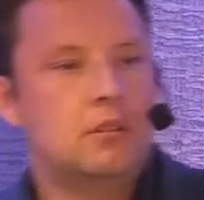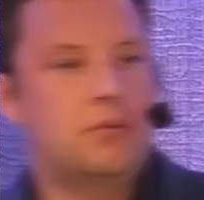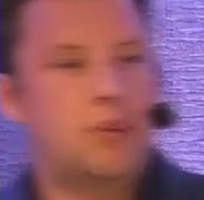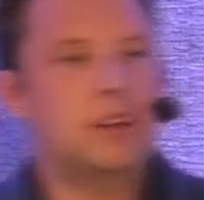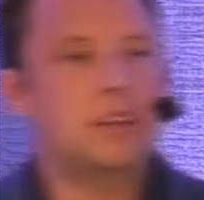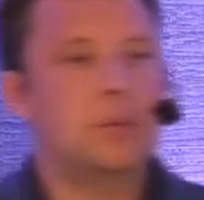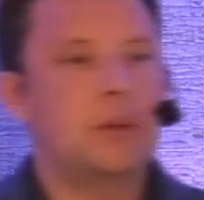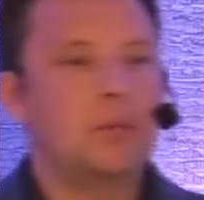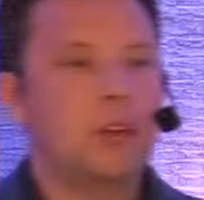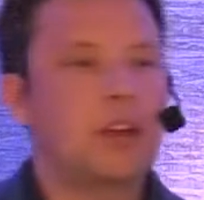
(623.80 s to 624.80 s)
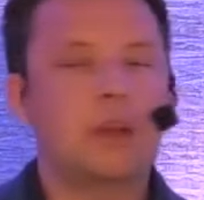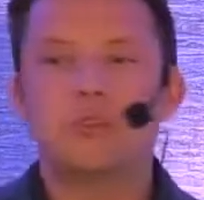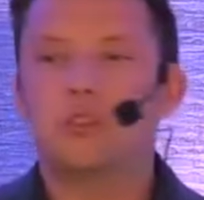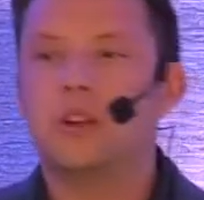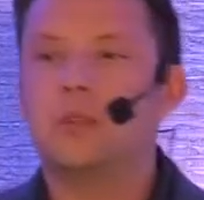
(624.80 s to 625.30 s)
front that people can come
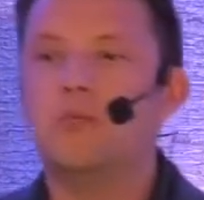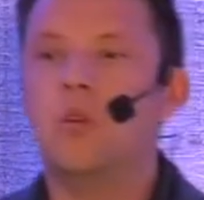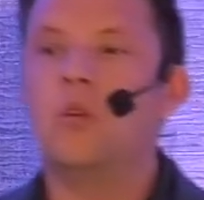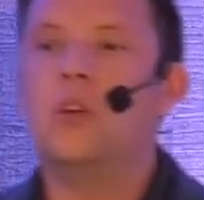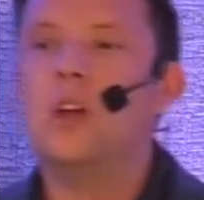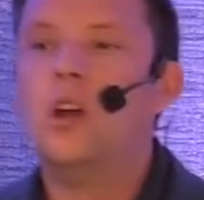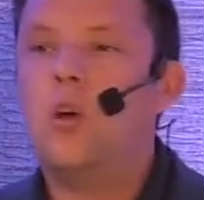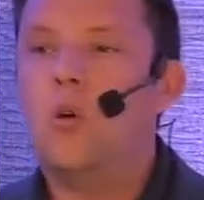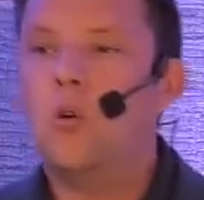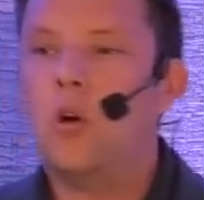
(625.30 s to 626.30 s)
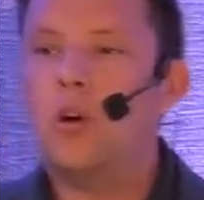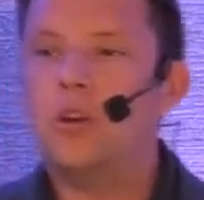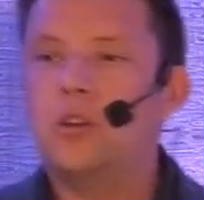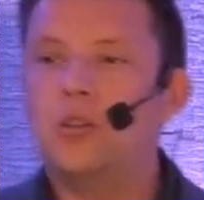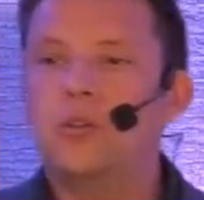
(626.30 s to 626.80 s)
to in a mall? Or
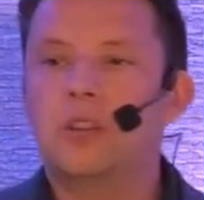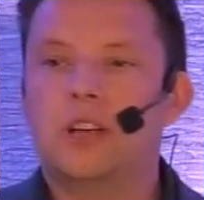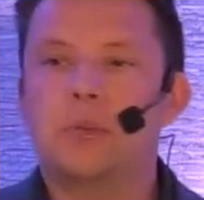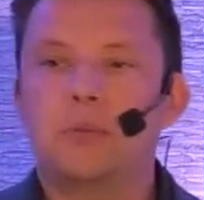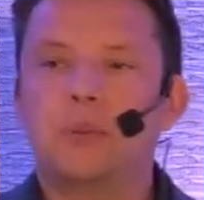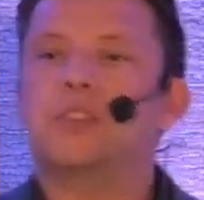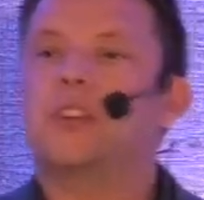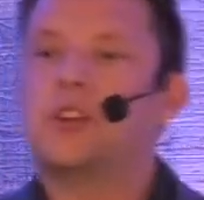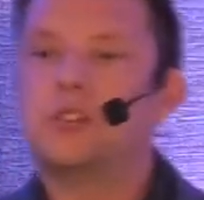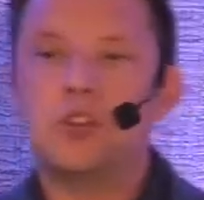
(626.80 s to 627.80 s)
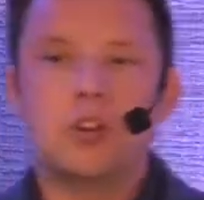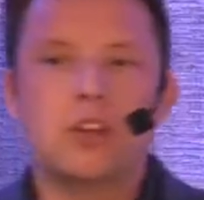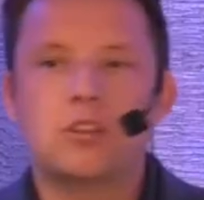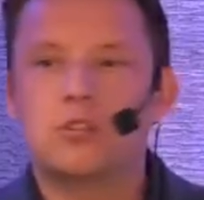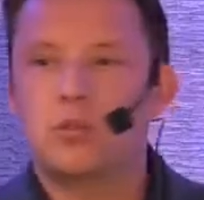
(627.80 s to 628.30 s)
are you the type of person that goes
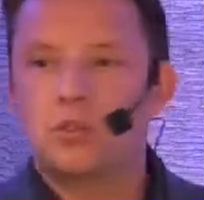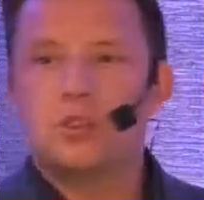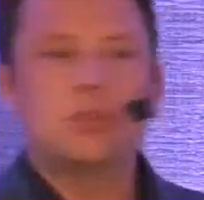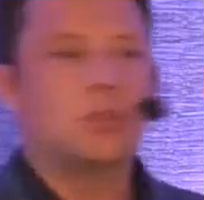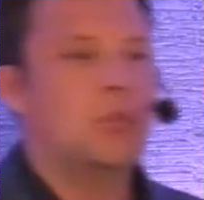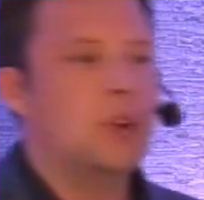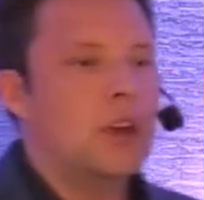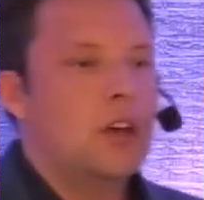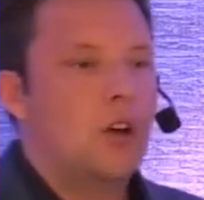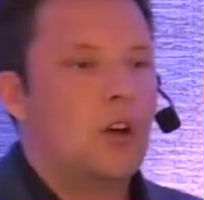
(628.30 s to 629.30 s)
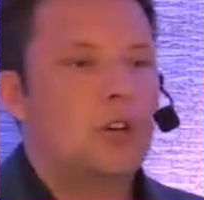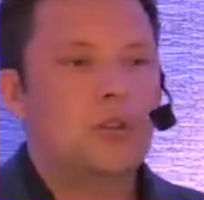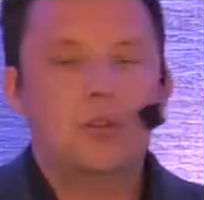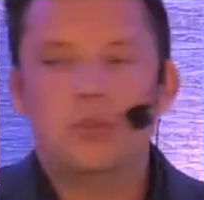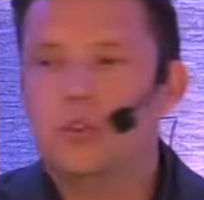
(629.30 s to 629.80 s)
knocking on door to door? Do
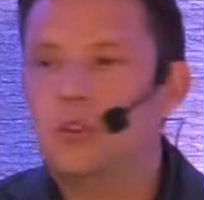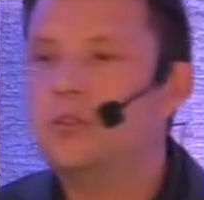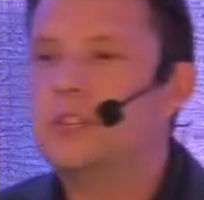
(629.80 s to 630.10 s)
you